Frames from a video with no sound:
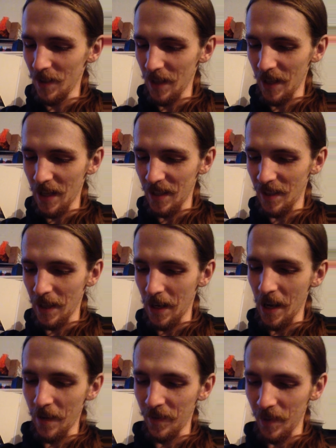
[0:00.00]
I guess I'd
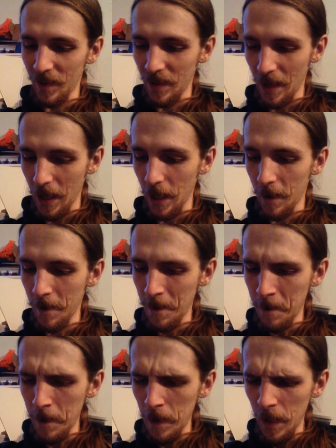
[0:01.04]
have to say,
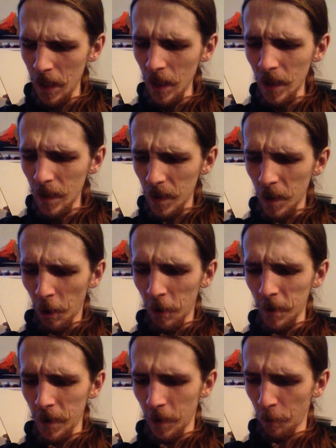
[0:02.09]

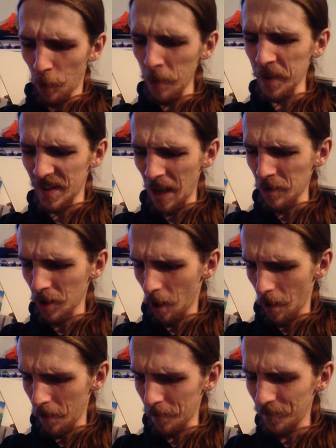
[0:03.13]
probably
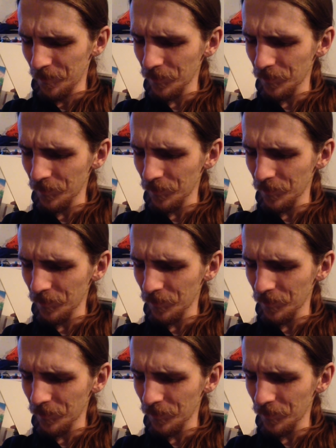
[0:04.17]
Soundgarden.